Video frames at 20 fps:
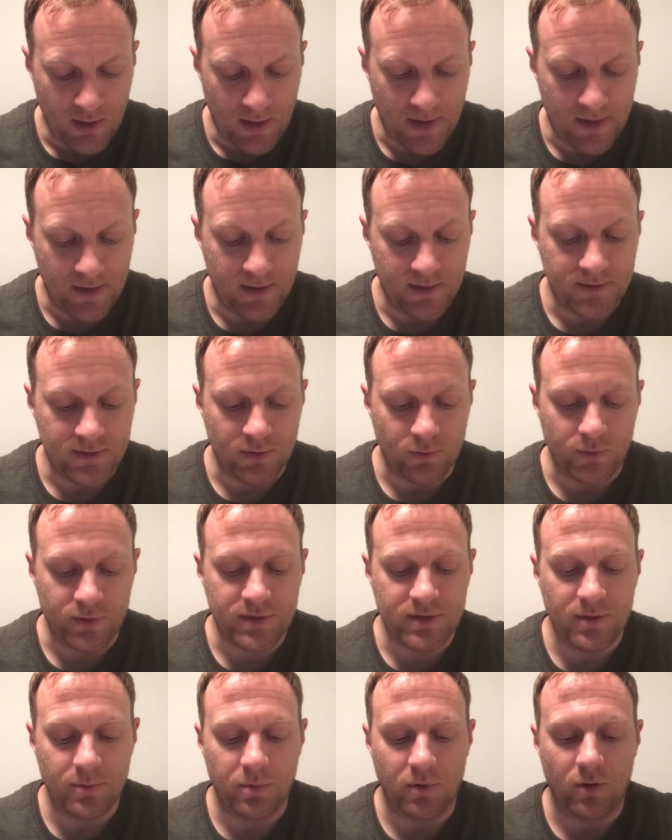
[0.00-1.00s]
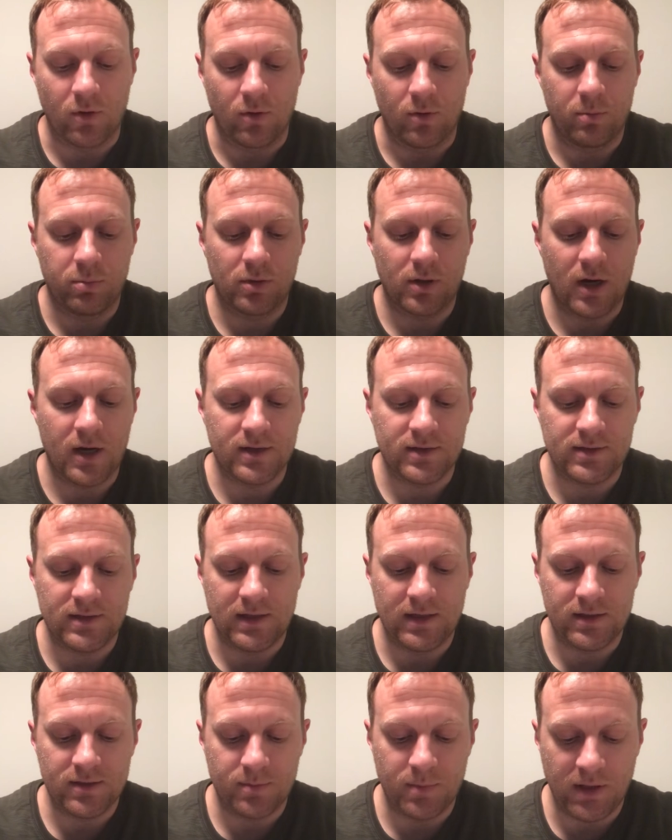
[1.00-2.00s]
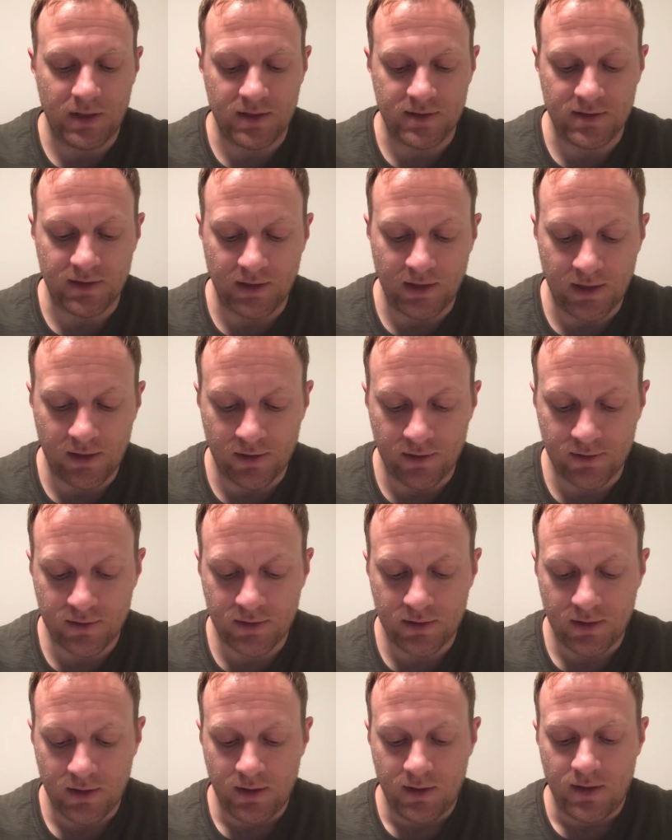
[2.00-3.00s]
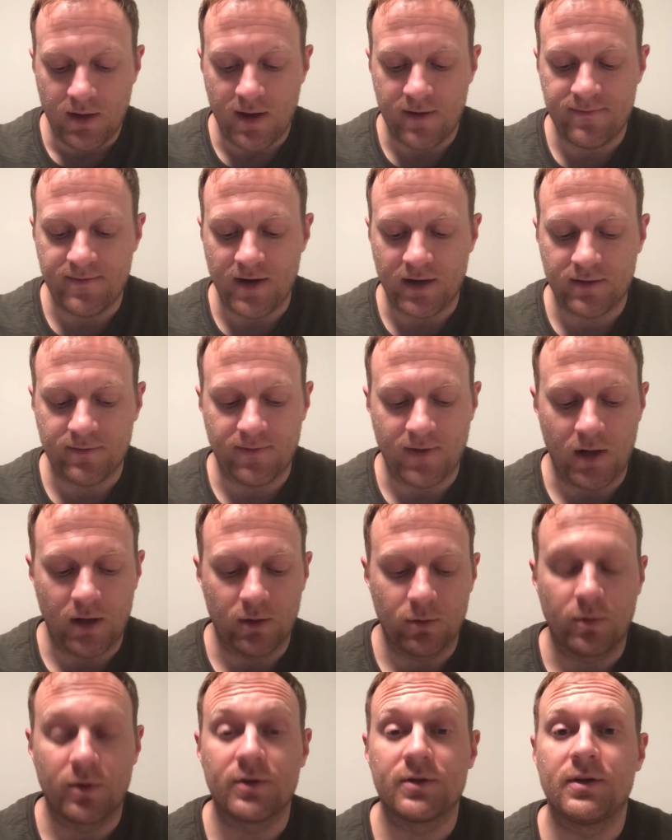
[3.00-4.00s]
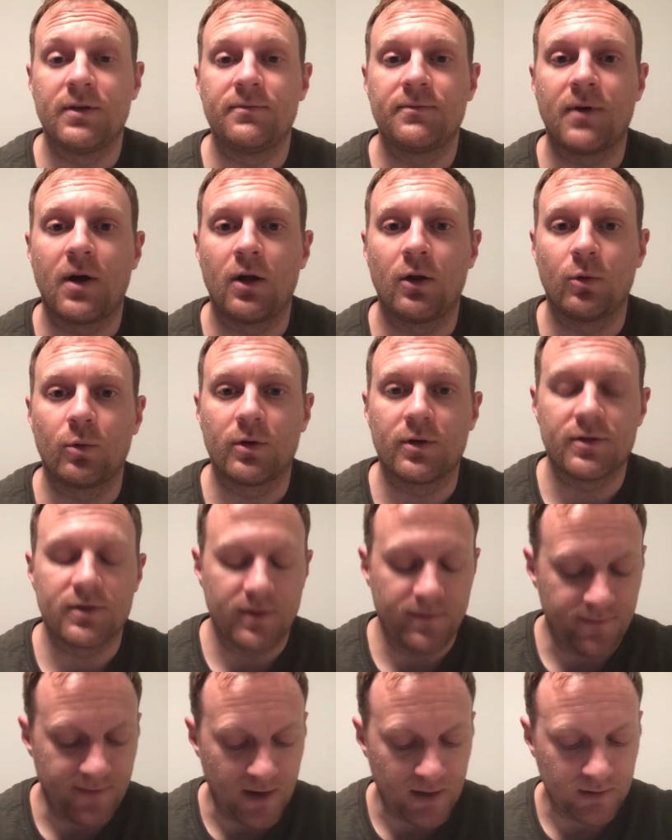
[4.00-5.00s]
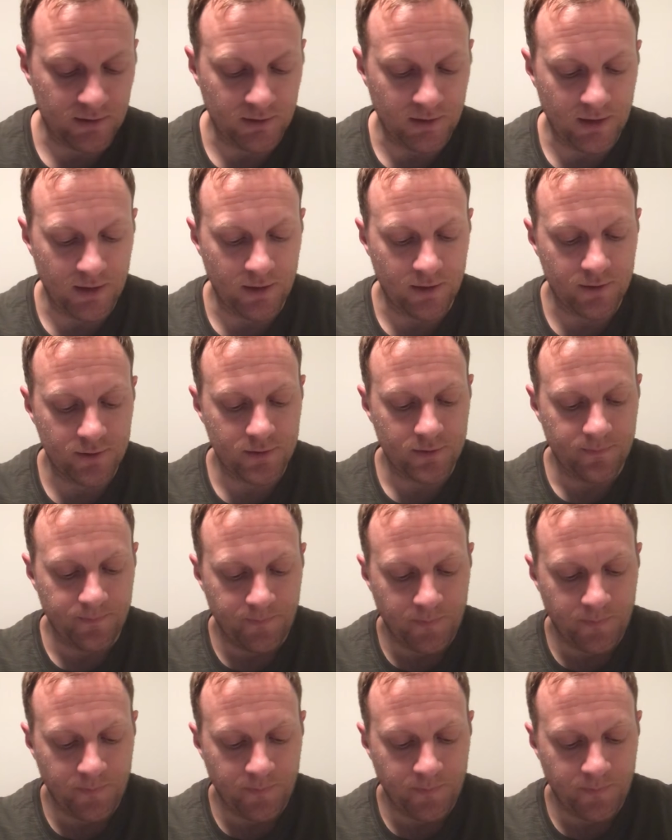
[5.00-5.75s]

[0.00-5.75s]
and it's a reciprocal process because leaders affect followers and followers affect leaders.